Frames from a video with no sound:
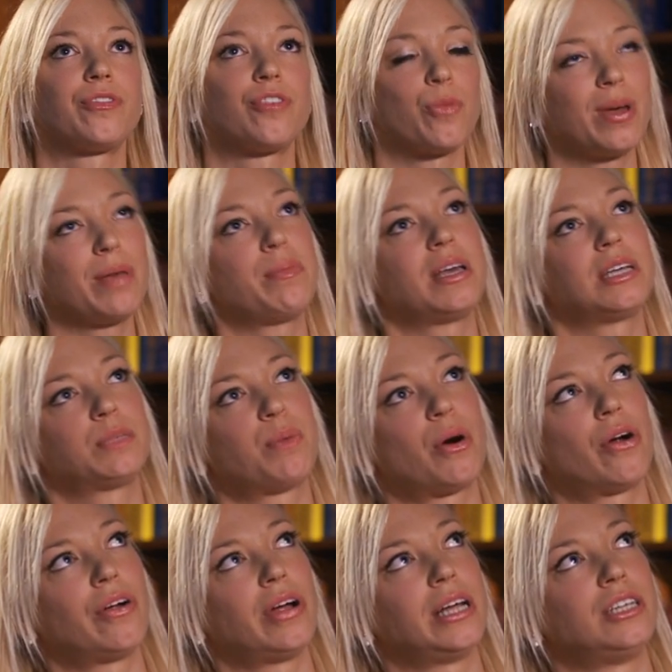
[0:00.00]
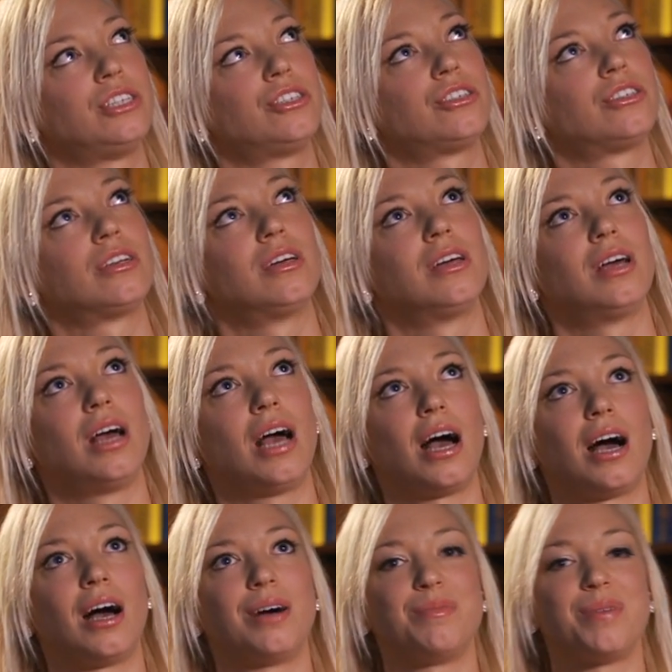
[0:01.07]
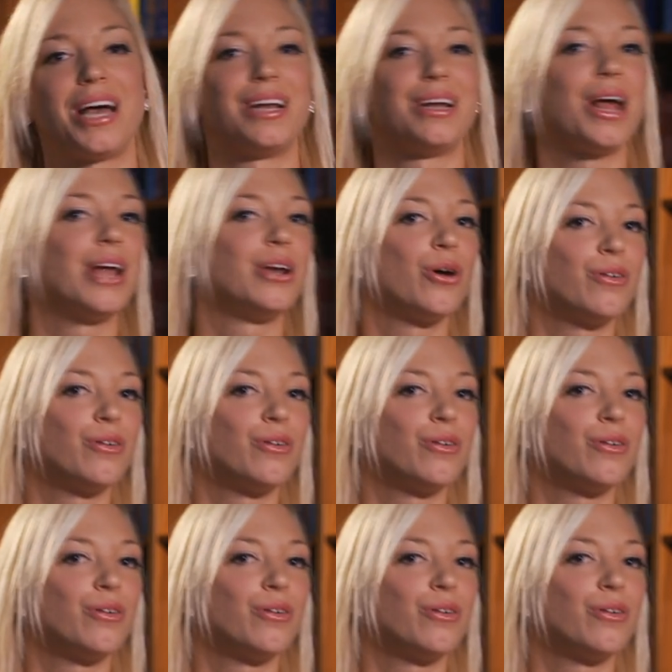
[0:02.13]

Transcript: Wheat Bix, porridge, and